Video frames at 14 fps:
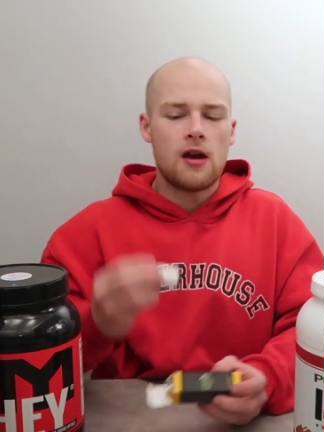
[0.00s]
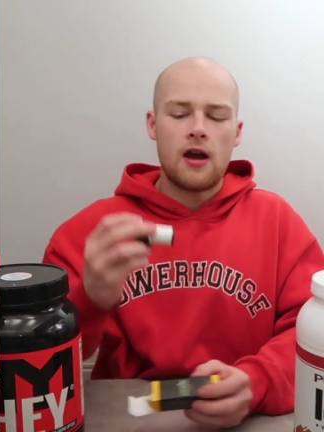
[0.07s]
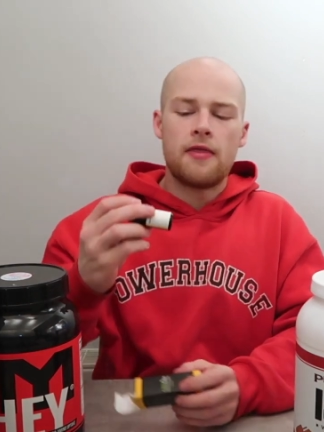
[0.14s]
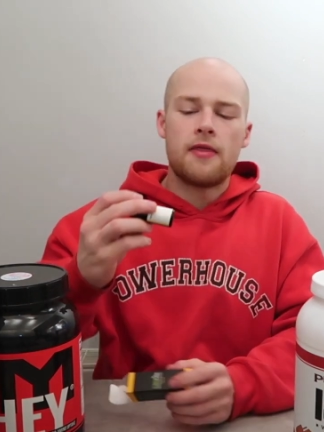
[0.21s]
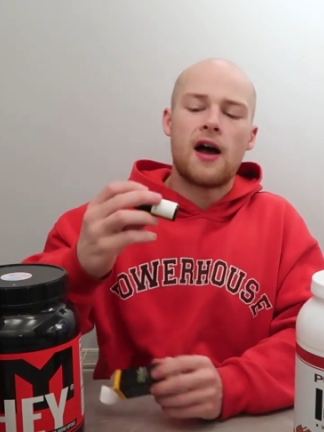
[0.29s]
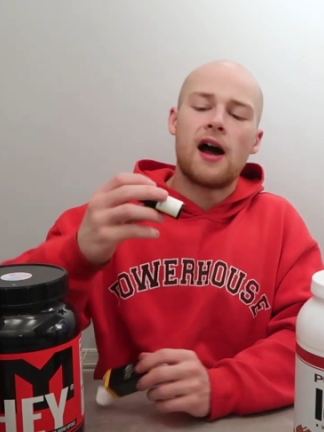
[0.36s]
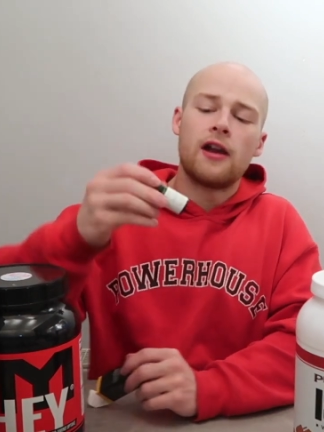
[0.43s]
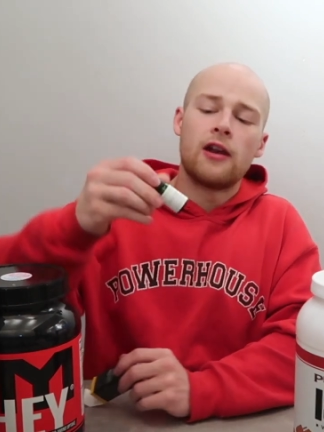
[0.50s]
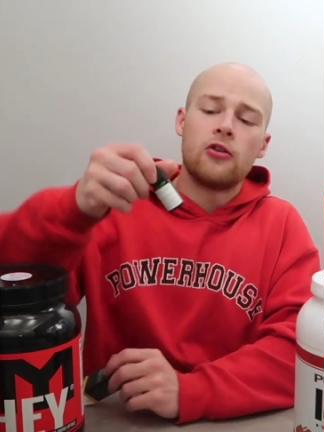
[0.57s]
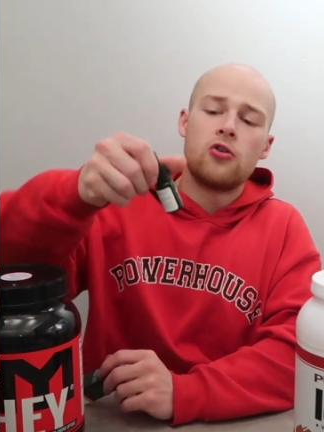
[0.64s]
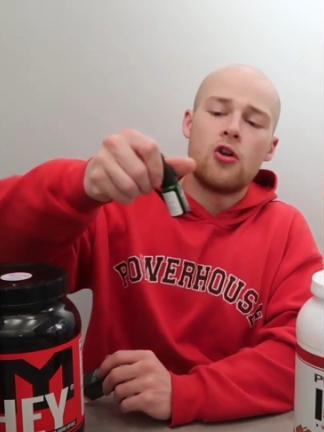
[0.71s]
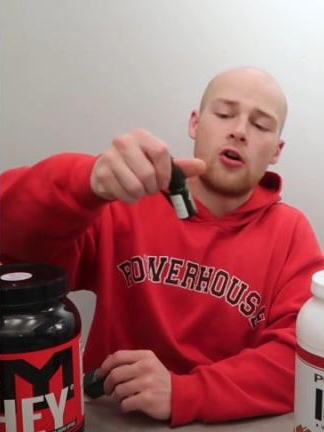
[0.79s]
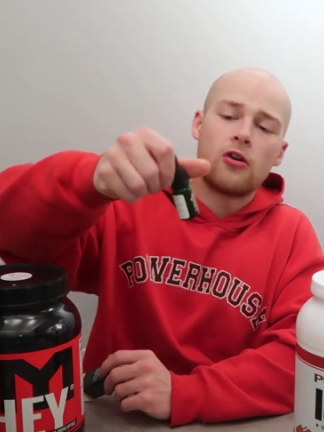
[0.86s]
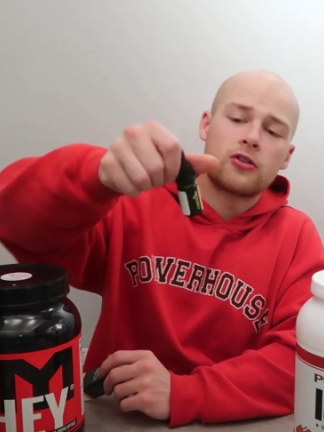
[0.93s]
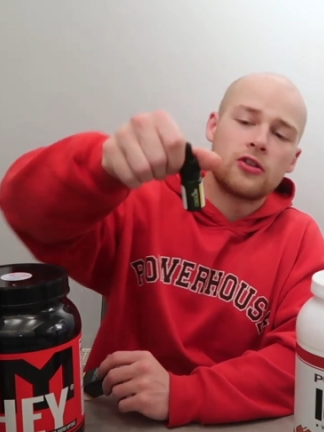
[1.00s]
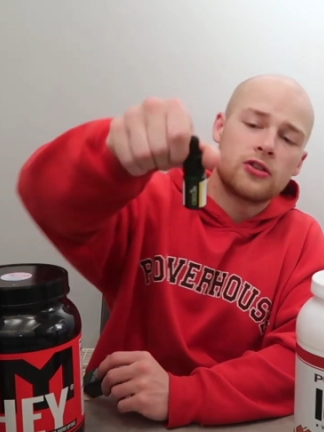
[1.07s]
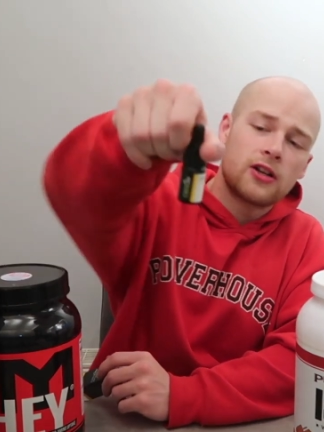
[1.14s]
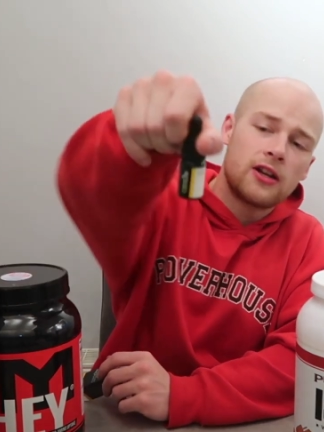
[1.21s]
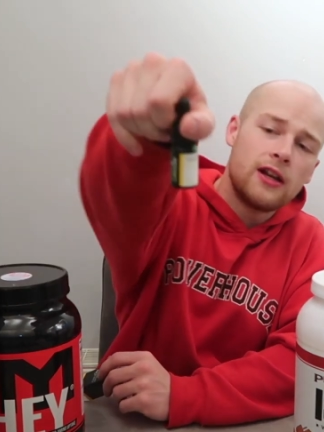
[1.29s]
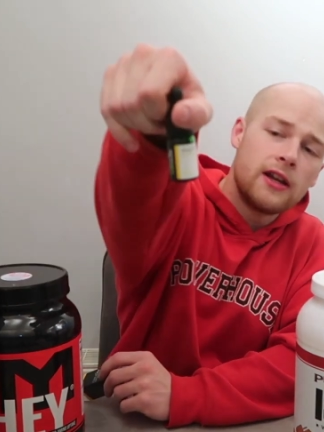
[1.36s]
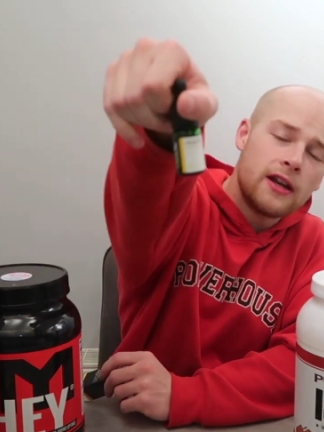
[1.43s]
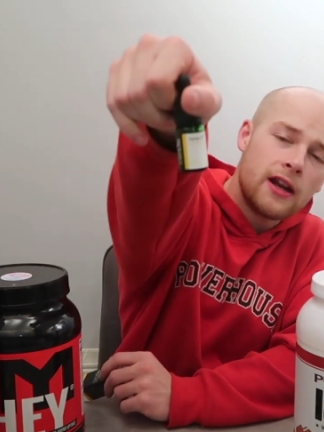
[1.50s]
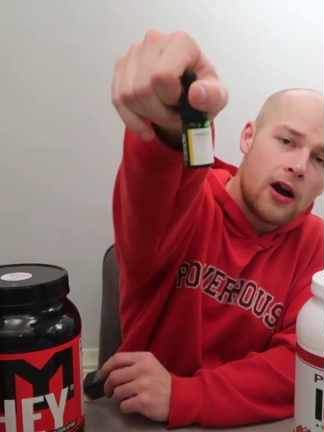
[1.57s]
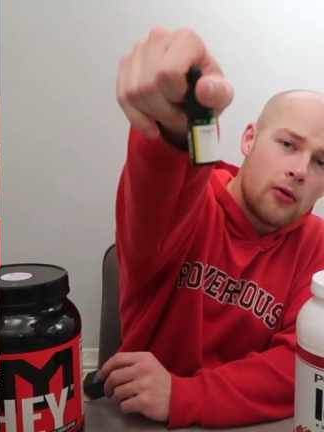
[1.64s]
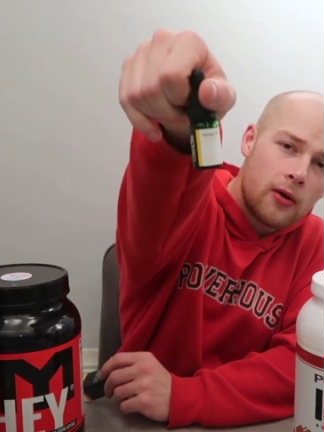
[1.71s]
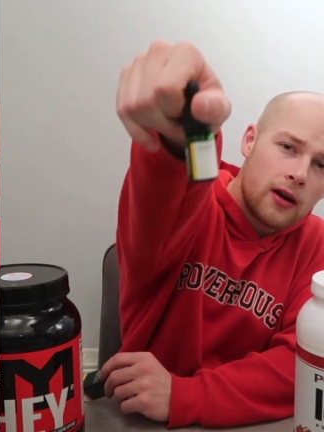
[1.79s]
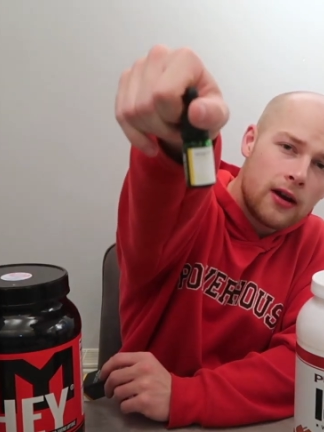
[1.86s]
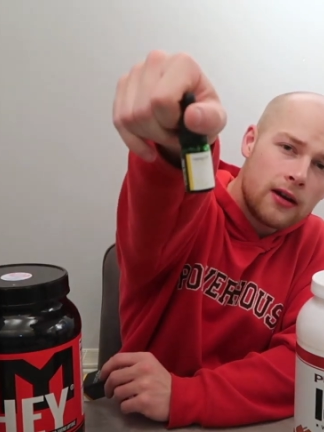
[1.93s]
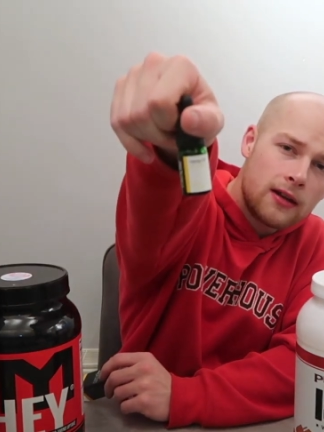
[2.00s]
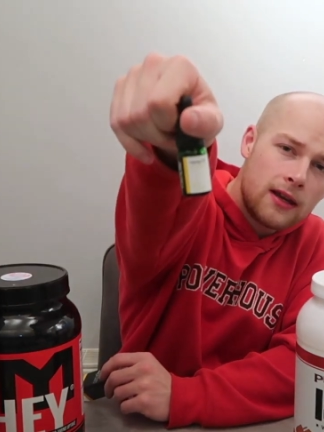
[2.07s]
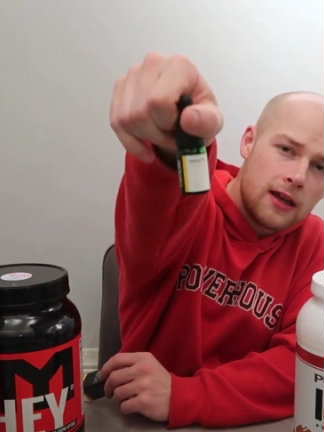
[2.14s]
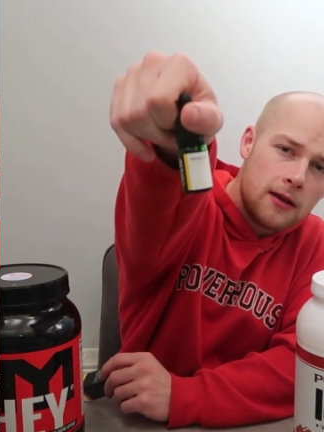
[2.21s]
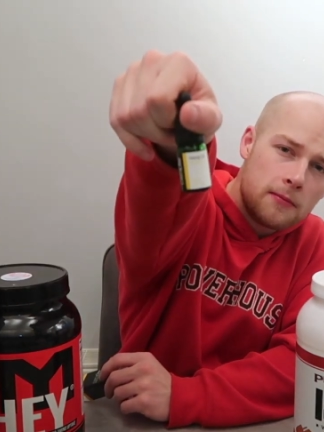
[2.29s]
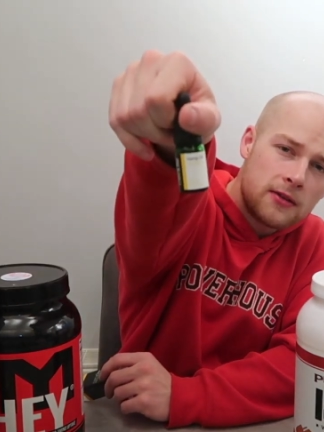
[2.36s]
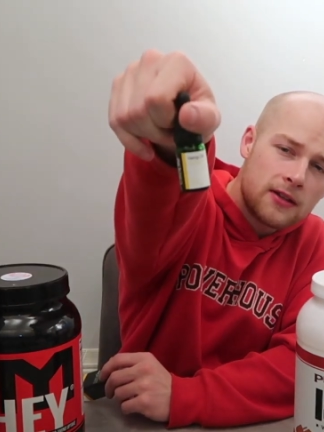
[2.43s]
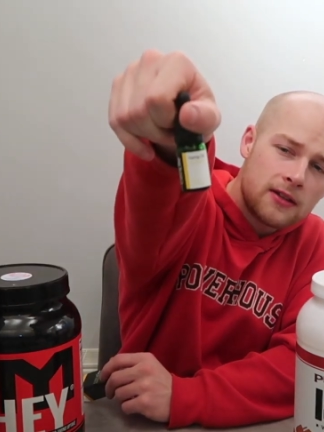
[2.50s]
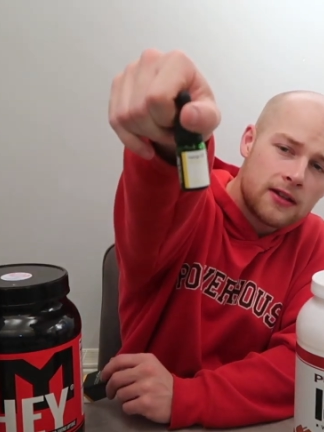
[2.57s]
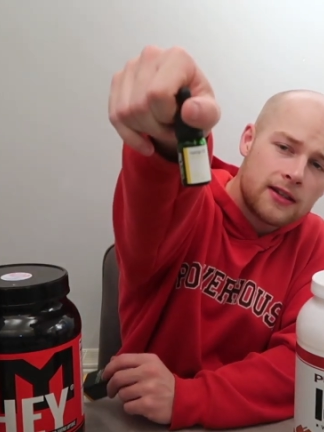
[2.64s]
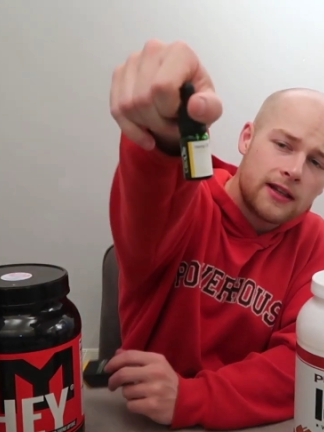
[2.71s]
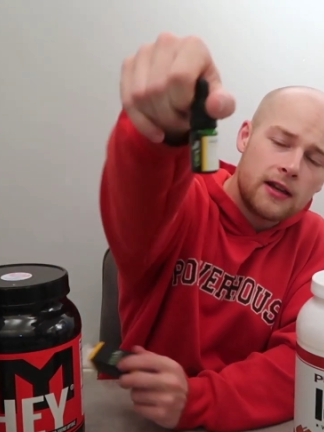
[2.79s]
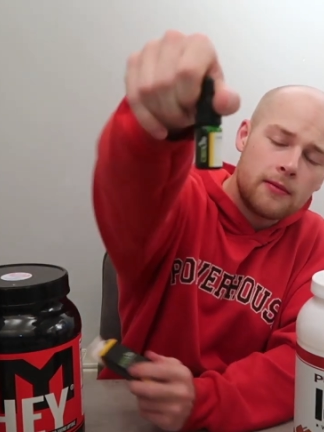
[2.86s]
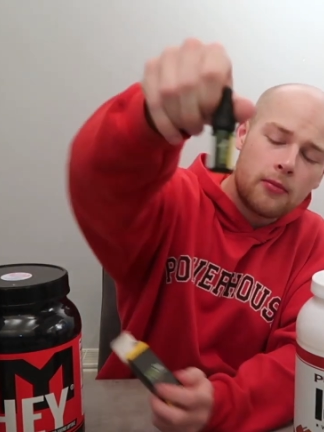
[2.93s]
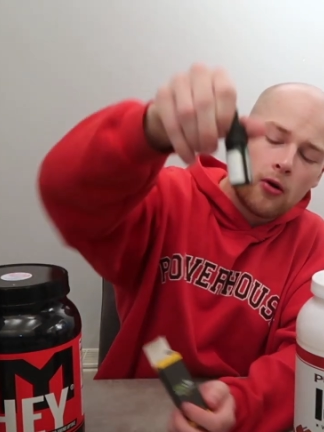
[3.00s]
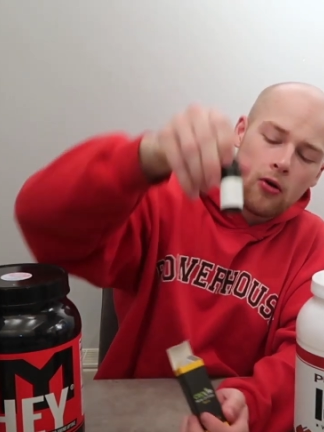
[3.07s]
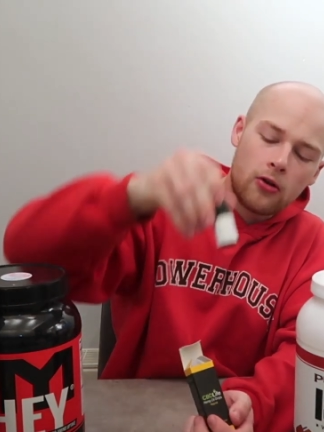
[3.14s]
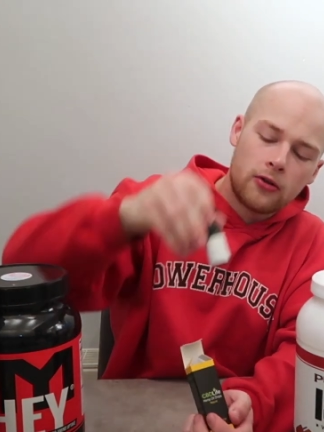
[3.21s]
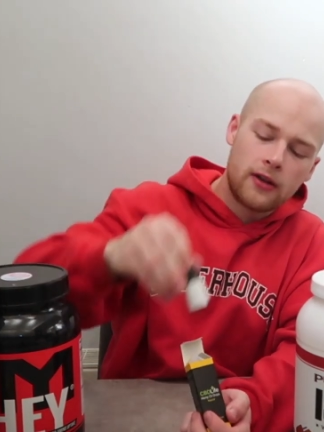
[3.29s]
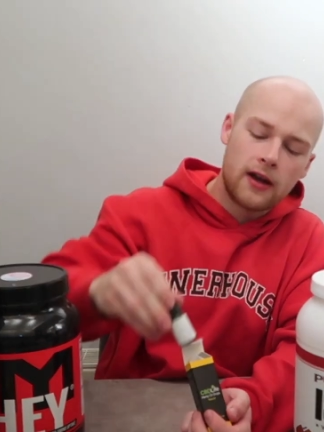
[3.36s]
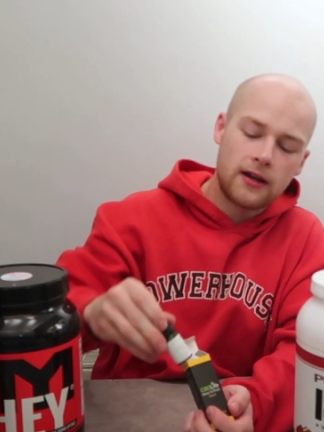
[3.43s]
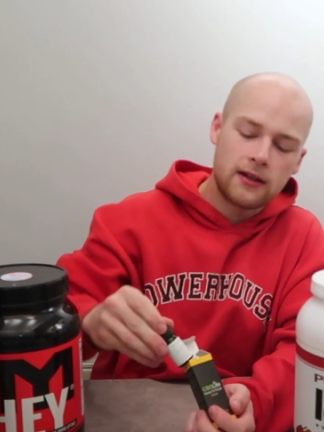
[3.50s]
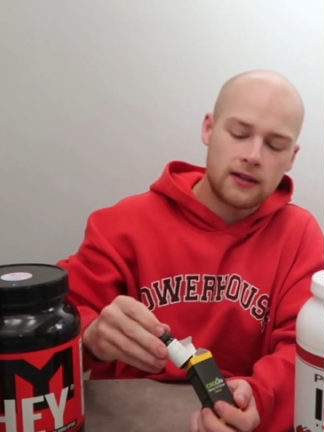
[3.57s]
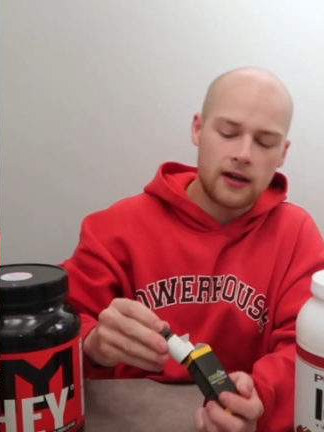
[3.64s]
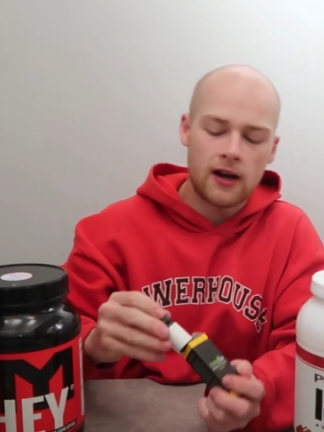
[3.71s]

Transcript: and that knocks us clean out and keeps us asleep all night,